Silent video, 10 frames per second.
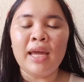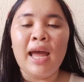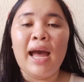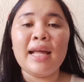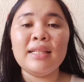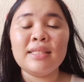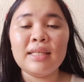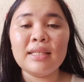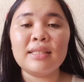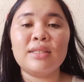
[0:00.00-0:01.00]
And
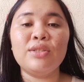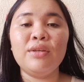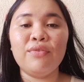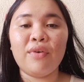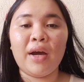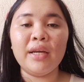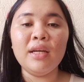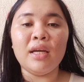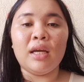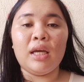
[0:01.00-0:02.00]
sixth to define
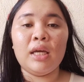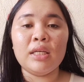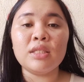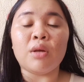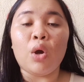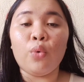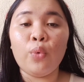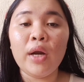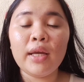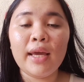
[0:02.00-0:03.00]
is
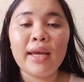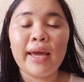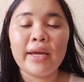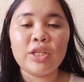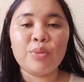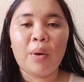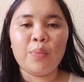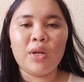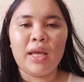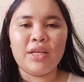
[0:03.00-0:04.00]
working age
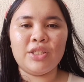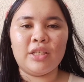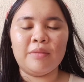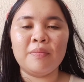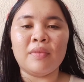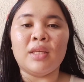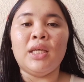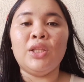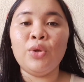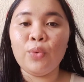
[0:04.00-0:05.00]
population.
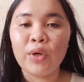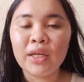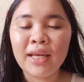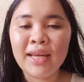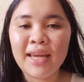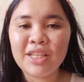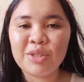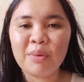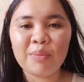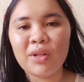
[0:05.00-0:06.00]
The working
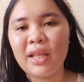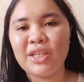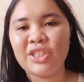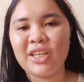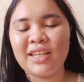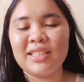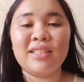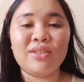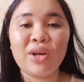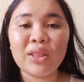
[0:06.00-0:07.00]
age population is
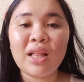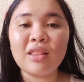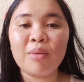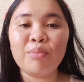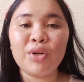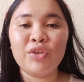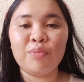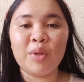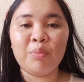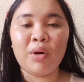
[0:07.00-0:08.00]
the total number of
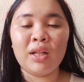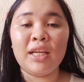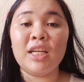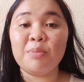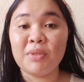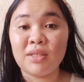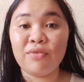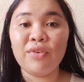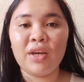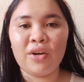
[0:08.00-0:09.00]
people in a
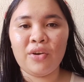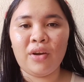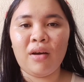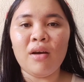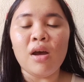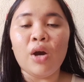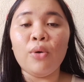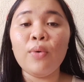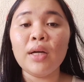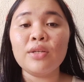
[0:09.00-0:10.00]
specific area
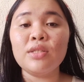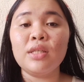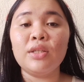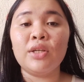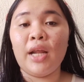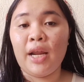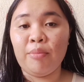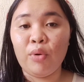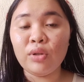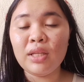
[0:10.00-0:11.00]
who are considered
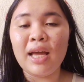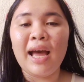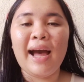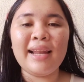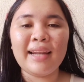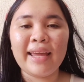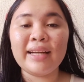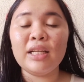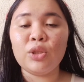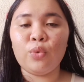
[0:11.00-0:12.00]
able and
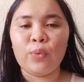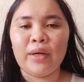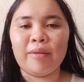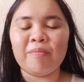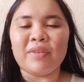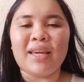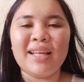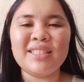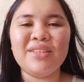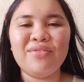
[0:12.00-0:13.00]
likely to work.
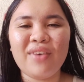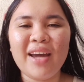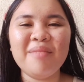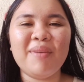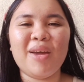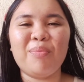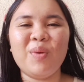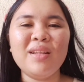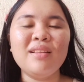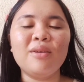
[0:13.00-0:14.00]
It's defined by a
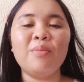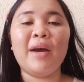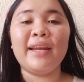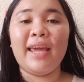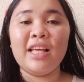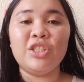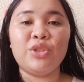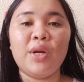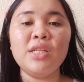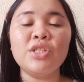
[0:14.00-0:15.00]
predetermined age
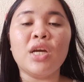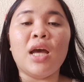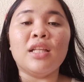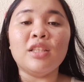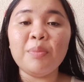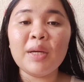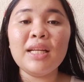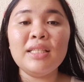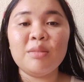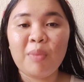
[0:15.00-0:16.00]
range,
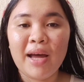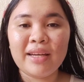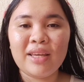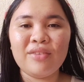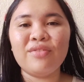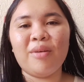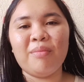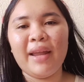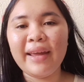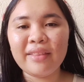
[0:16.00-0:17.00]
typically spanning from
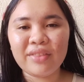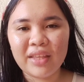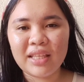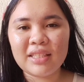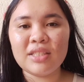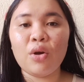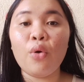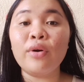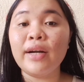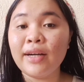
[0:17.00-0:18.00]
late teens
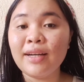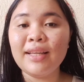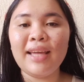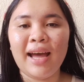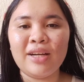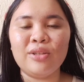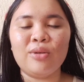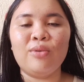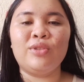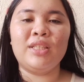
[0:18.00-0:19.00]
or early
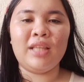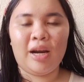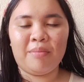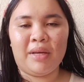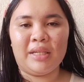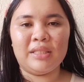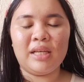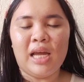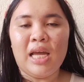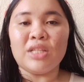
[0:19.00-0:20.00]
adulthood retirement.
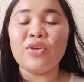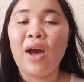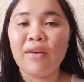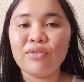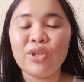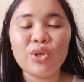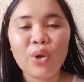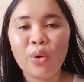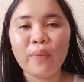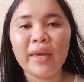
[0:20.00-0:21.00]
So after
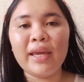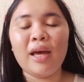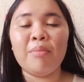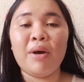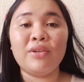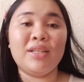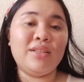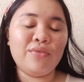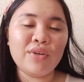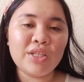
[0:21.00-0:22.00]
knowing about the
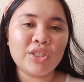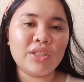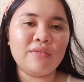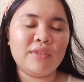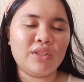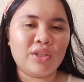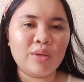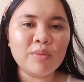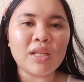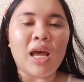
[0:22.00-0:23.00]
definition of the
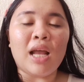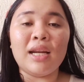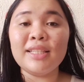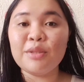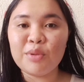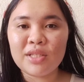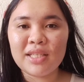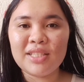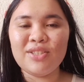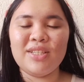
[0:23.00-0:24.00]
terms, let's
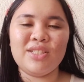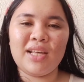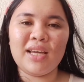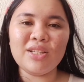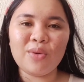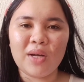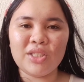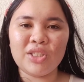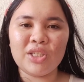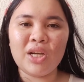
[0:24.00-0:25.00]
proceed to the second
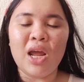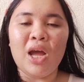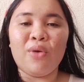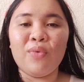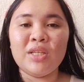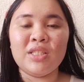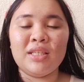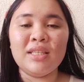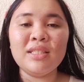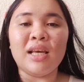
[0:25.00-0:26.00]
question, which
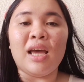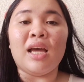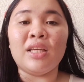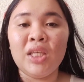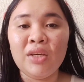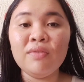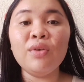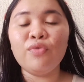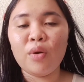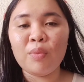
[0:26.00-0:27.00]
is give
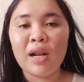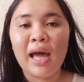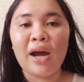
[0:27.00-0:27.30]
the formula